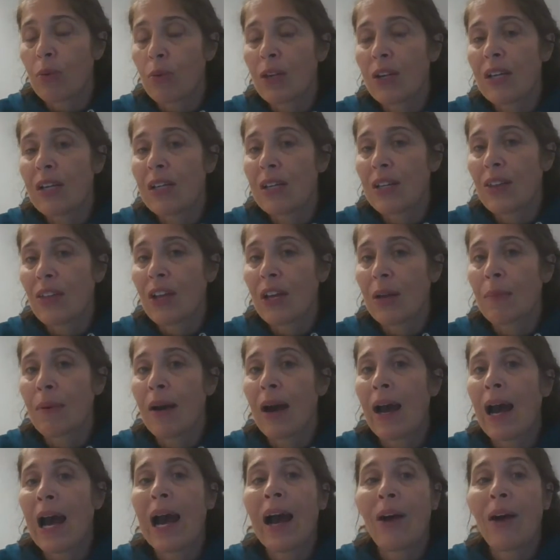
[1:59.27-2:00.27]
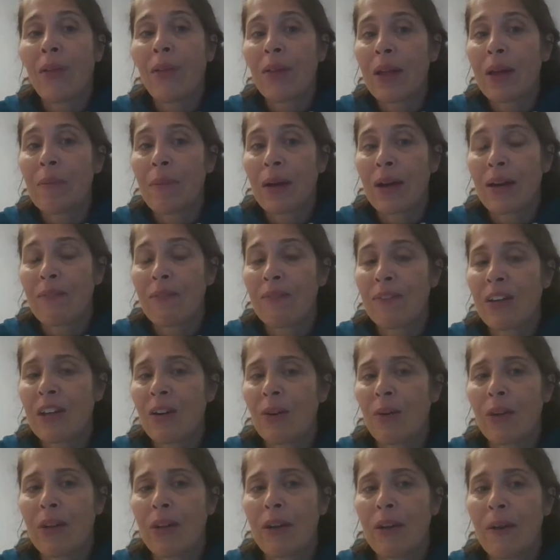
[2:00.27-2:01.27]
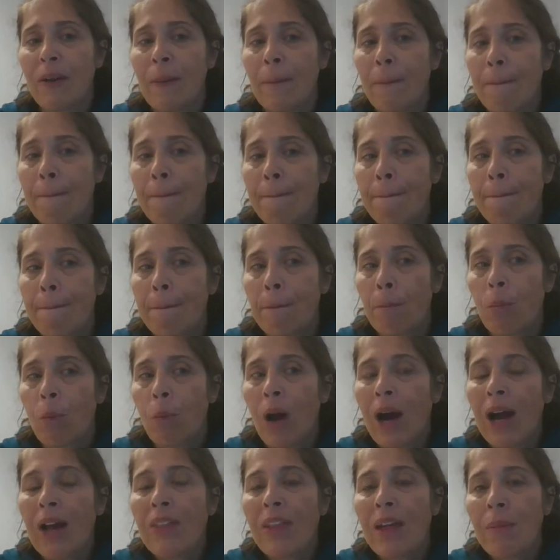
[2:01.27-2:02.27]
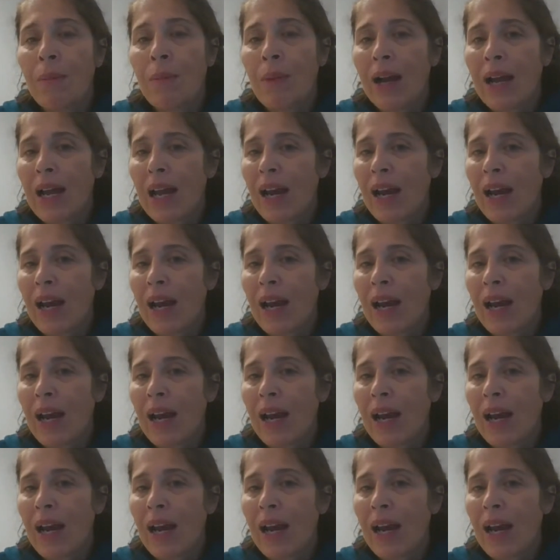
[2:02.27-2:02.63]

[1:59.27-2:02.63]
you need to think about how they might feel and why they might